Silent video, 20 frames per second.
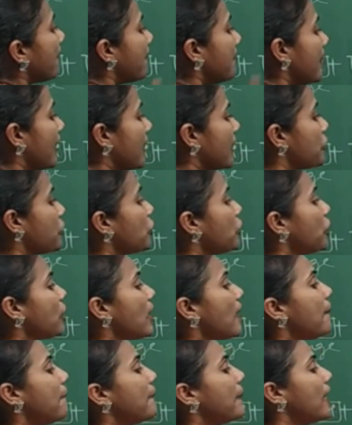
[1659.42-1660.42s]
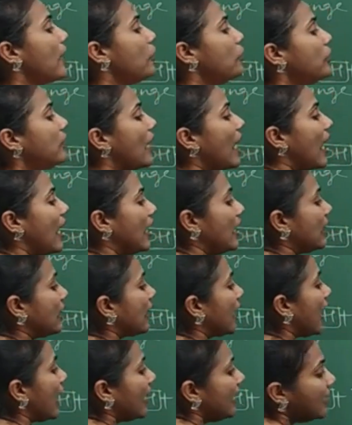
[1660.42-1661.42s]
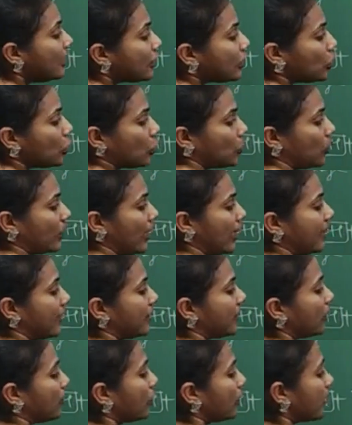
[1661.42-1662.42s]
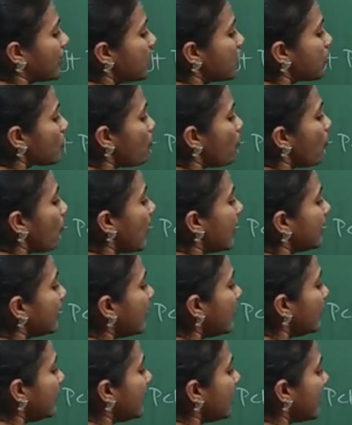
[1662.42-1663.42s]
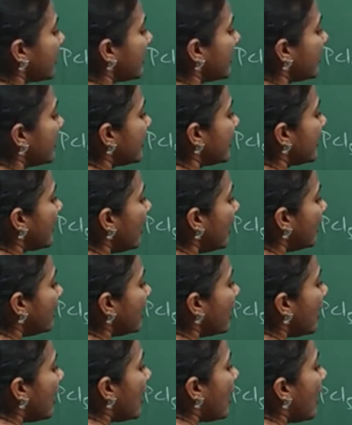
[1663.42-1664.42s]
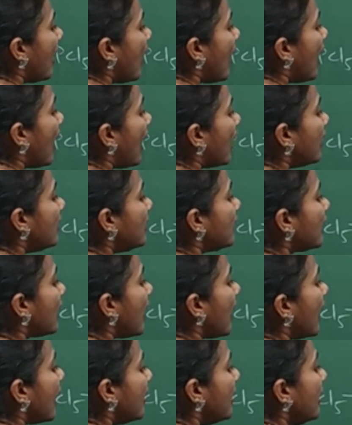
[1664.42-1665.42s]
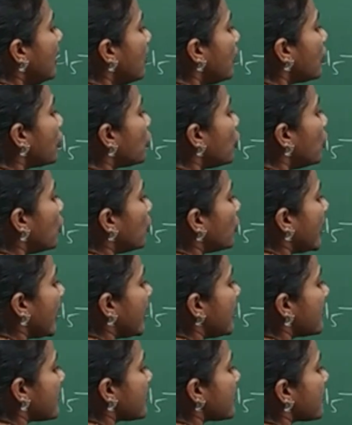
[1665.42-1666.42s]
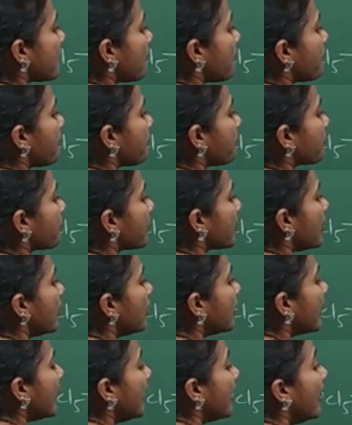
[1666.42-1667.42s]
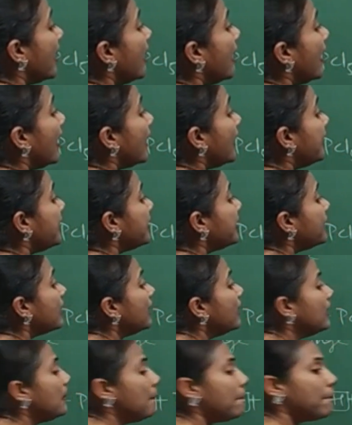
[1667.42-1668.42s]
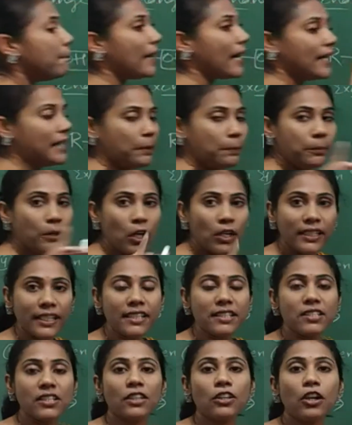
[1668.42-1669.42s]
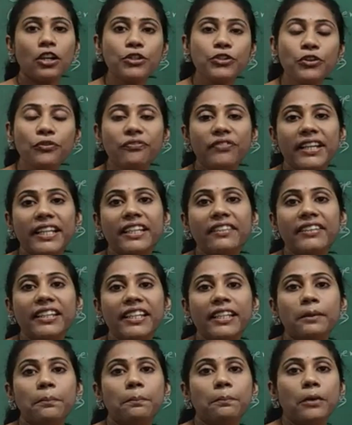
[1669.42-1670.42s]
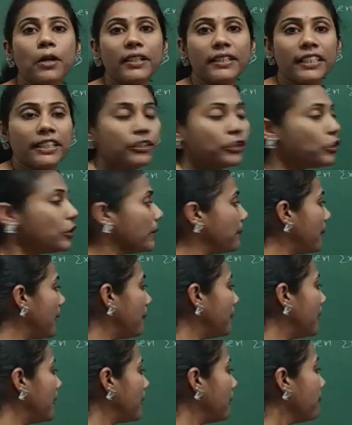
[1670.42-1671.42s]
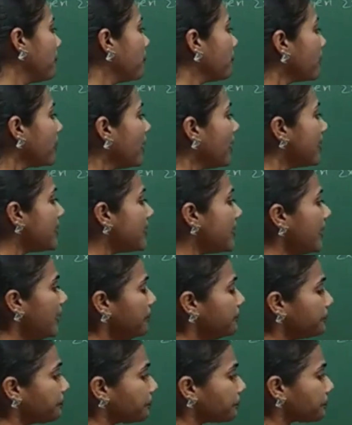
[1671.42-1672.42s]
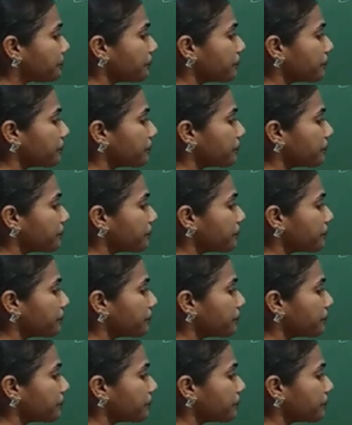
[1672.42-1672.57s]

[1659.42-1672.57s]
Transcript: major compound alkyl chloride. Okay, so what are we getting here? Alkyl chlorides. Okay, and here byproducts are also very important to remember. See,